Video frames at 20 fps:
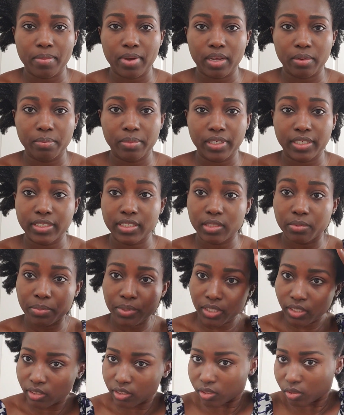my bun to
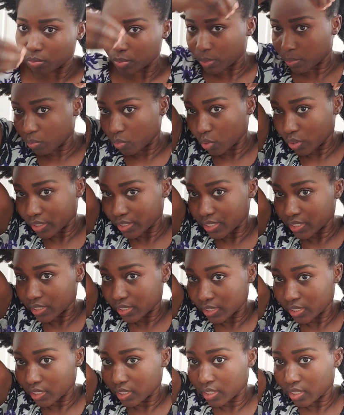be a little bit more
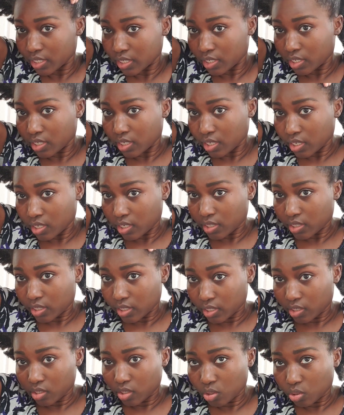sleek
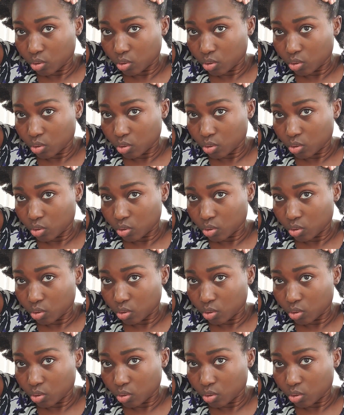than